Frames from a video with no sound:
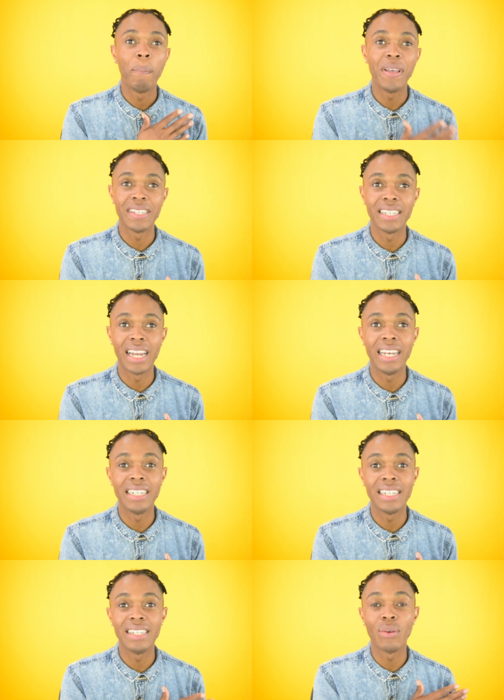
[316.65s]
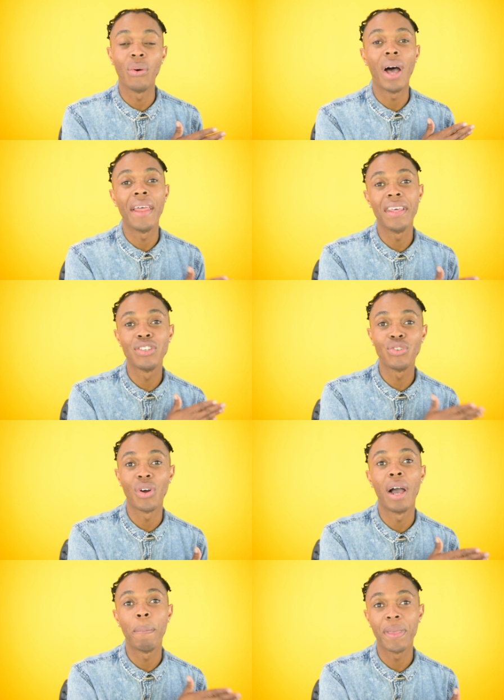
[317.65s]
personalities or other
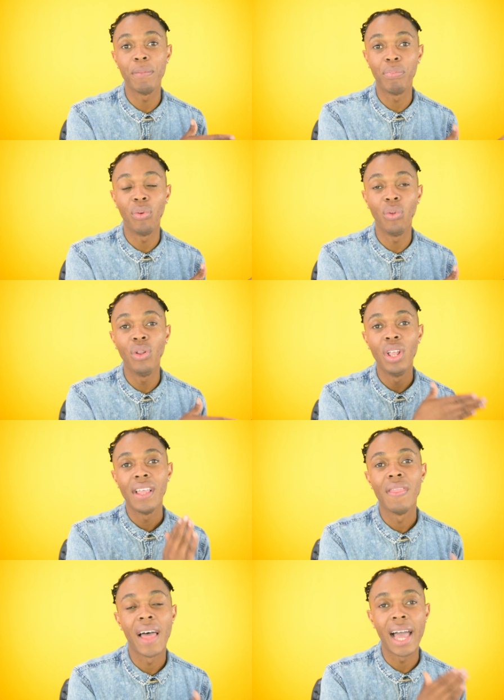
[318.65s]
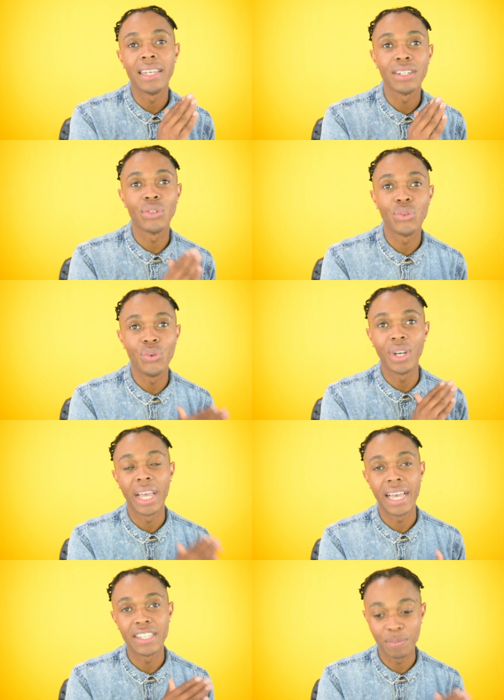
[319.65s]
stronger people that took
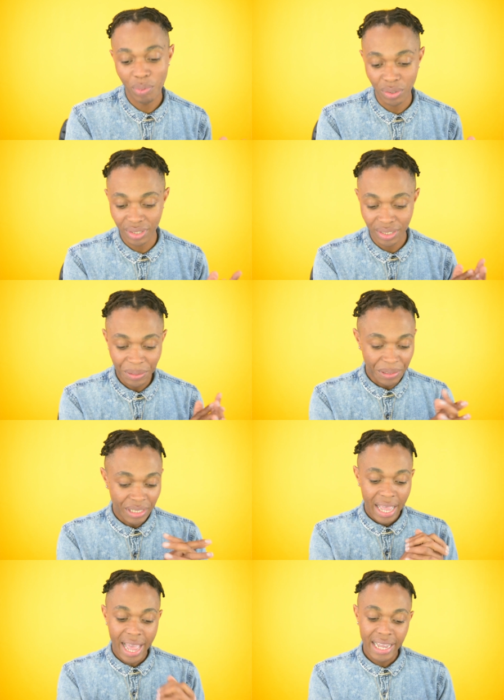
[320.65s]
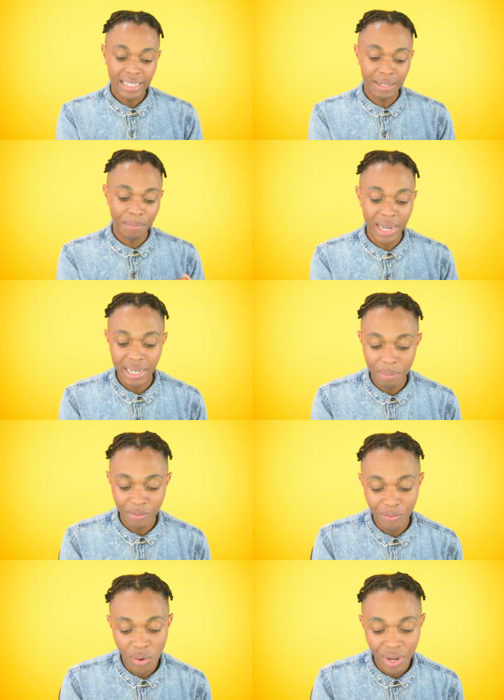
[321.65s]
her spot. And my number
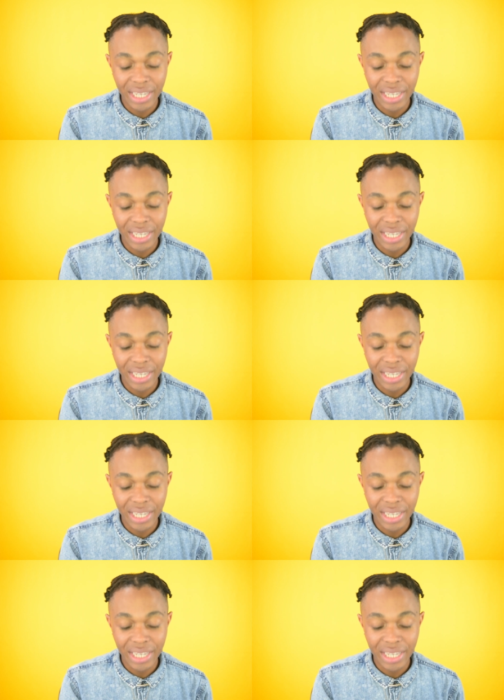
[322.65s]
4